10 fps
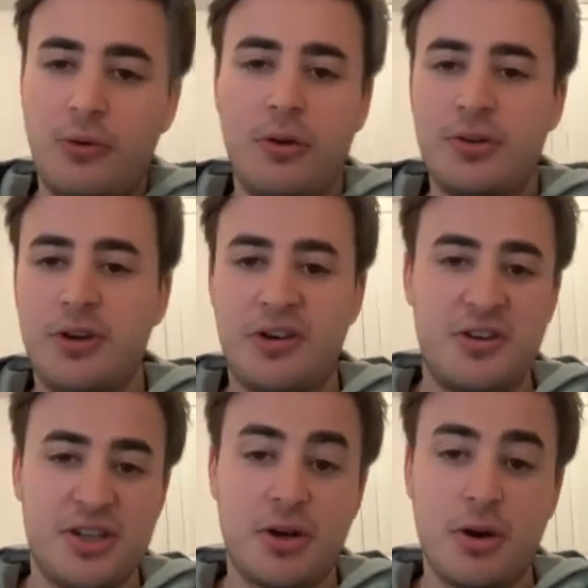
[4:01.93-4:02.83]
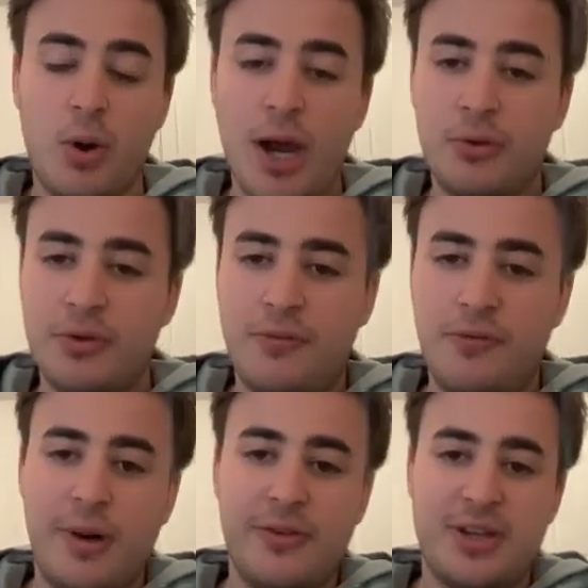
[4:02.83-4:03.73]
It took a while, took a few
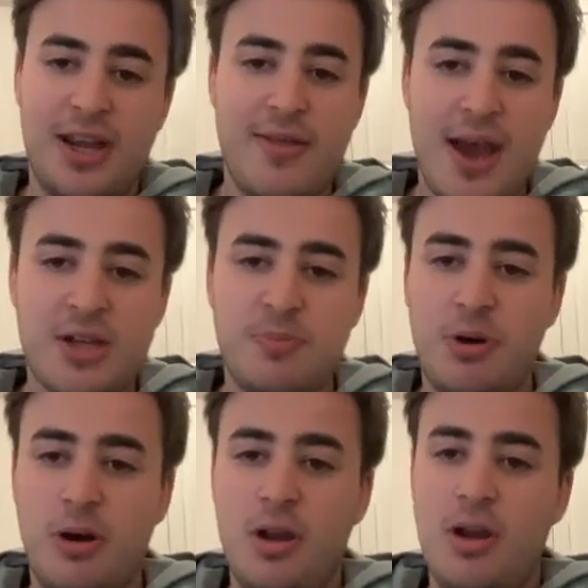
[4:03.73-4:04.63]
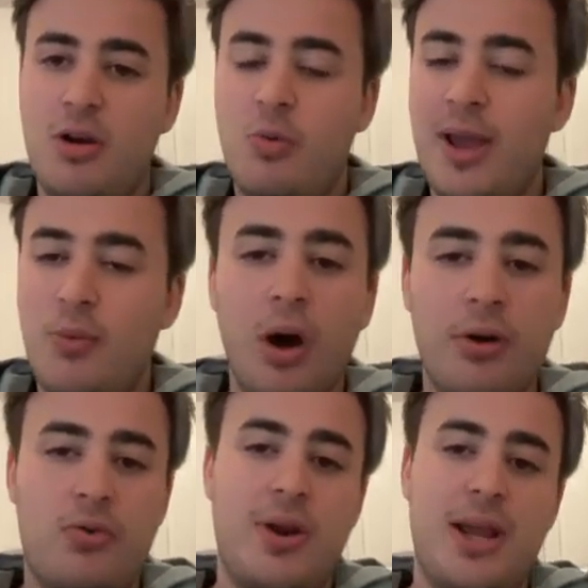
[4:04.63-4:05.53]
months to get that, but we had one
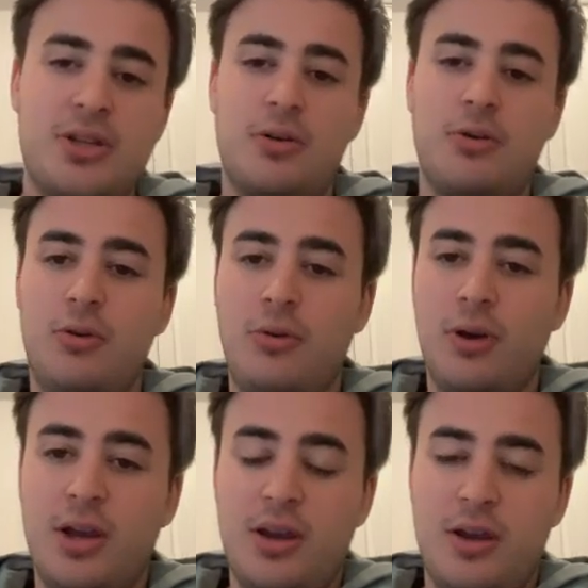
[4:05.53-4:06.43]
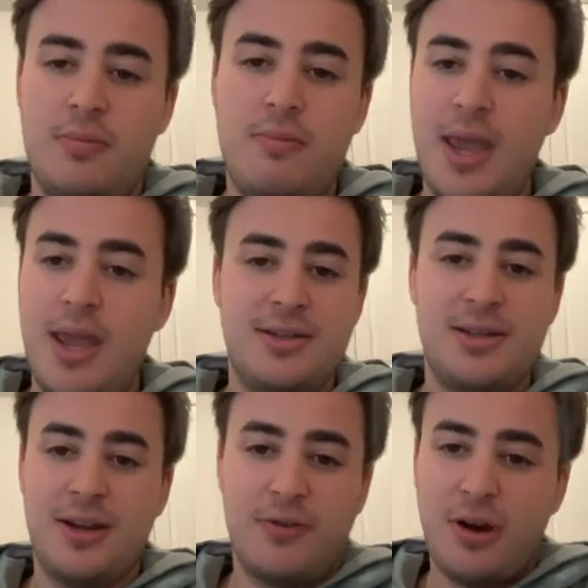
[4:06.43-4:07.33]
creator who made
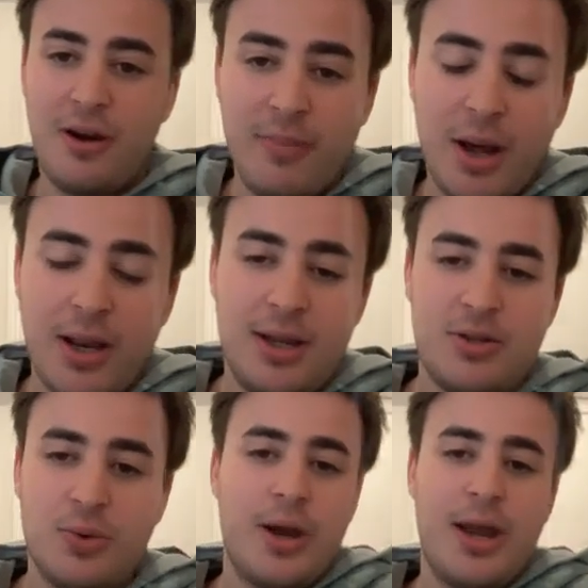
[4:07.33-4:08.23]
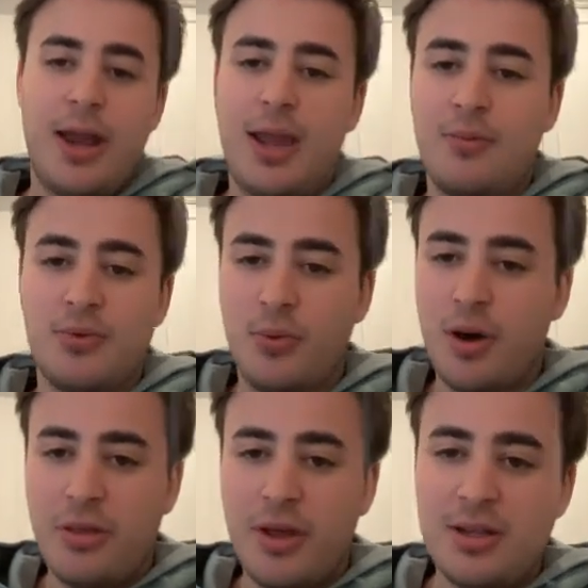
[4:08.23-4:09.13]
significant enough money to where it was
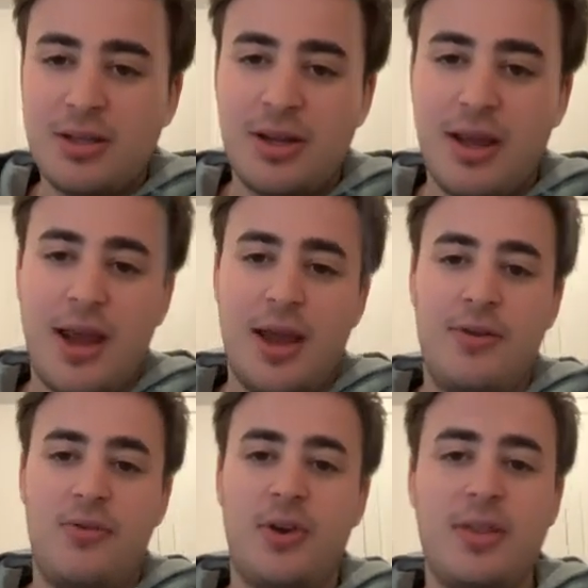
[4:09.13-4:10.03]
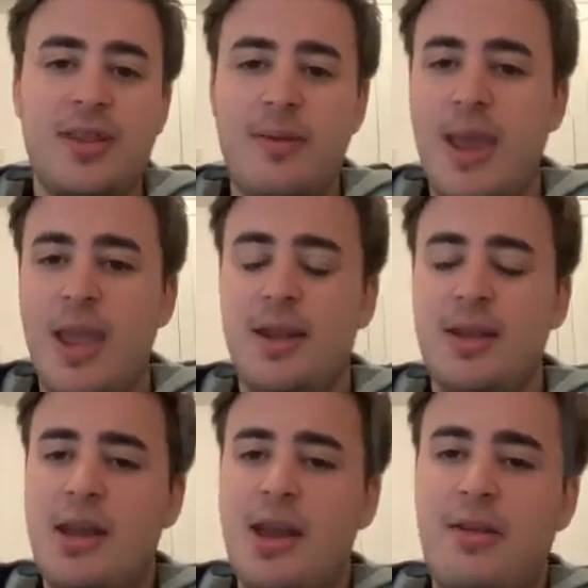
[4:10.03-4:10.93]
worth it. And I think it
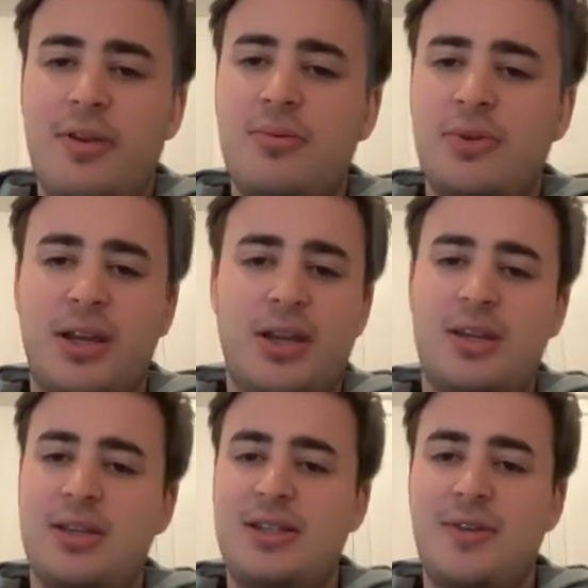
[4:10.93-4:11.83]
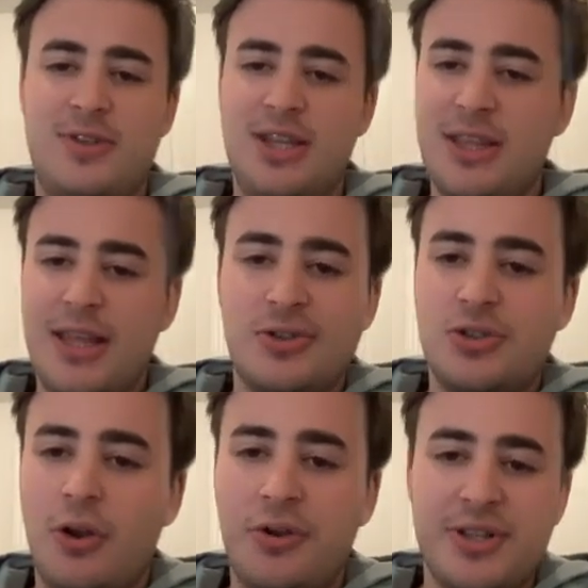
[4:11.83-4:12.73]
was like
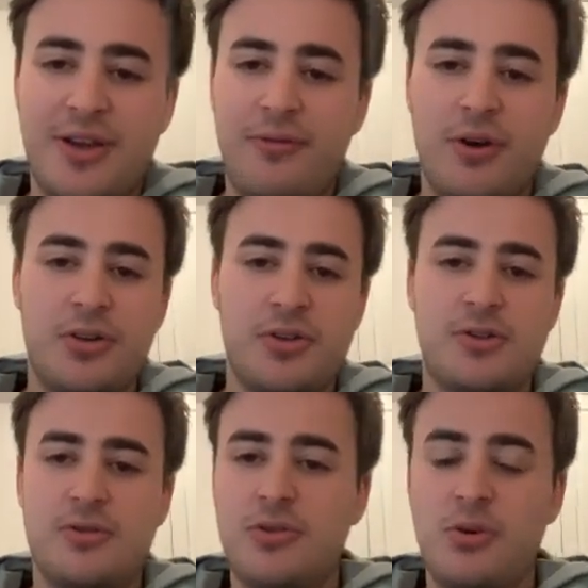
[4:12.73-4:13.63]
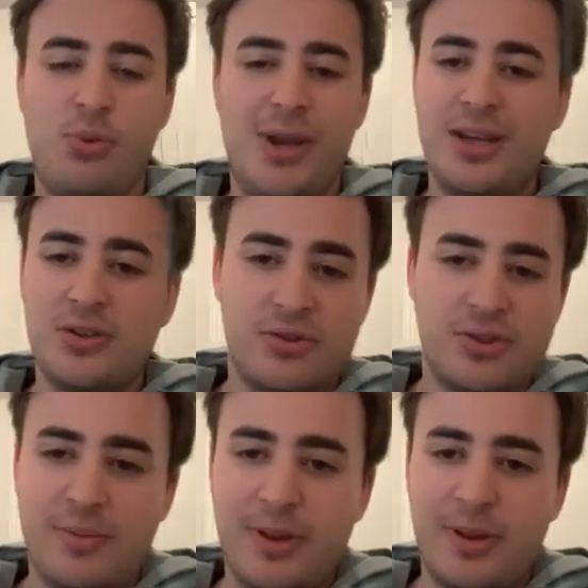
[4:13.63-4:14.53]
$17,000 in their first 2 weeks or
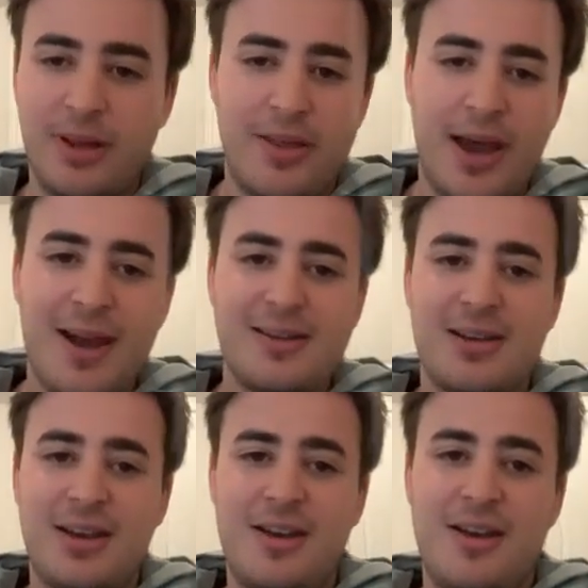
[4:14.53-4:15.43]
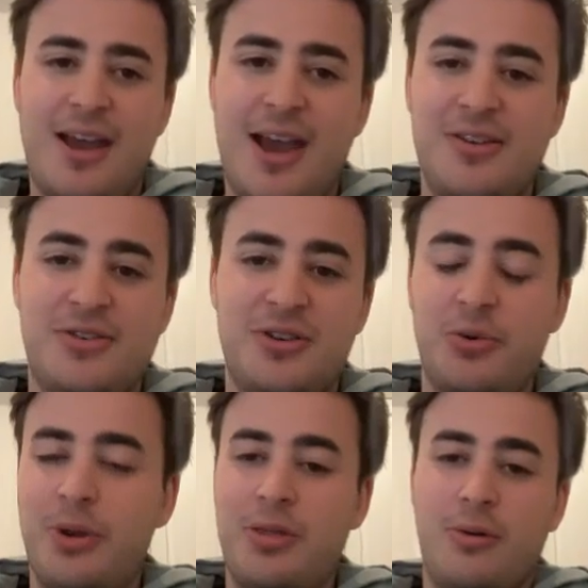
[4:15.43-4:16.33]
something like that. And so
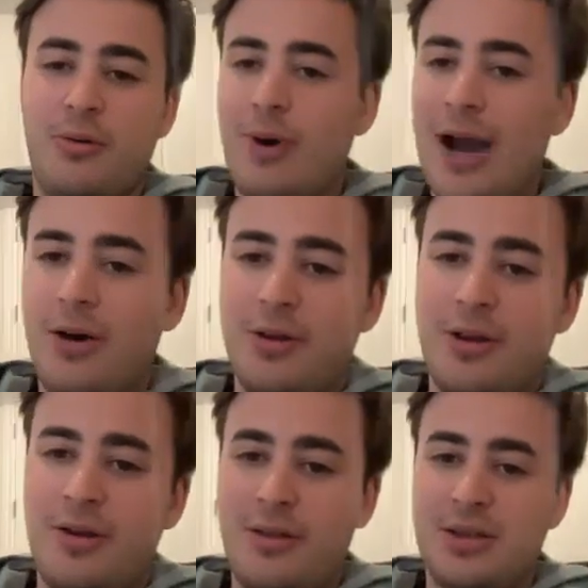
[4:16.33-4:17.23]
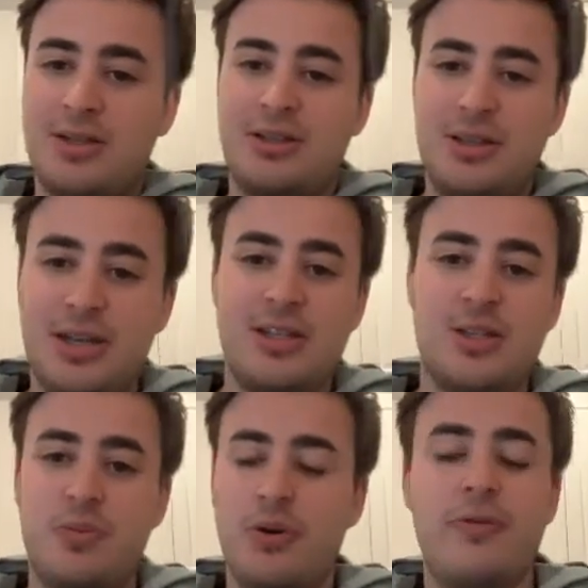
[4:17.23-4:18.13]
we thought, wow, this is
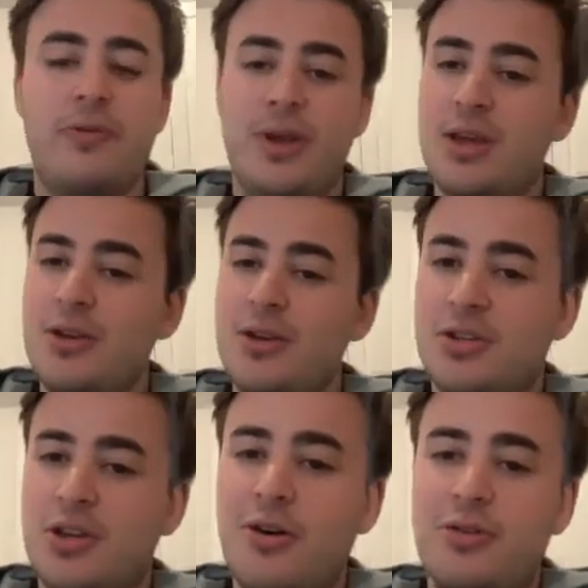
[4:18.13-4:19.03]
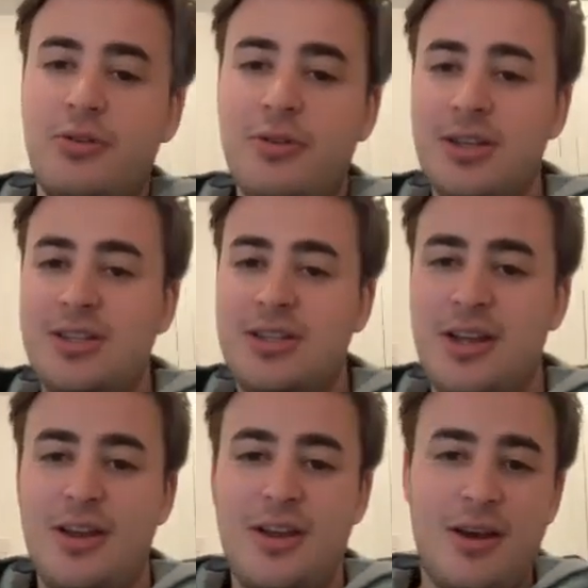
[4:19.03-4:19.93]
proof that we can just go and do this
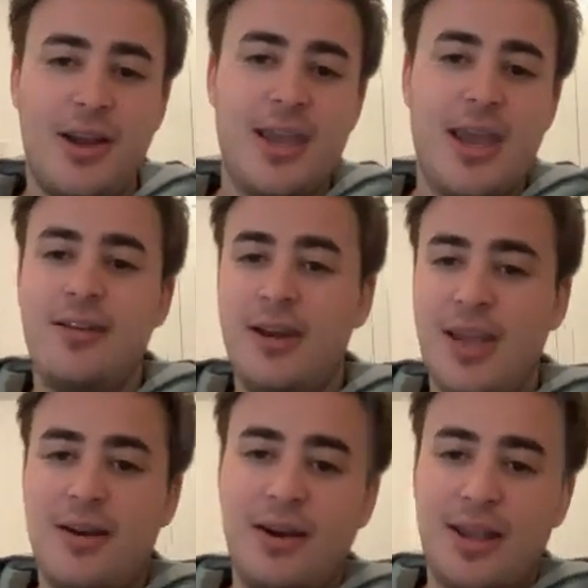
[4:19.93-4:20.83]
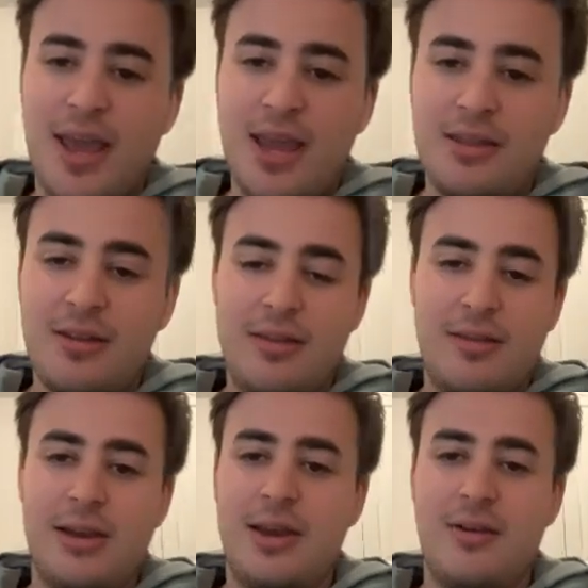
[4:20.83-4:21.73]
again and again and again,
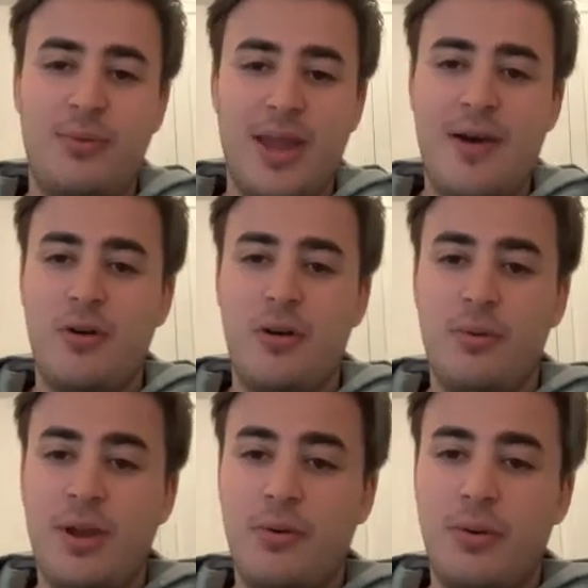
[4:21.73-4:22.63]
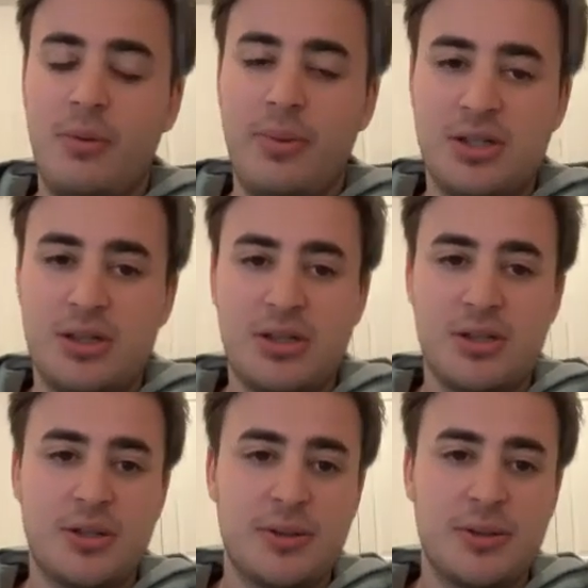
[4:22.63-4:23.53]
then we have a real business.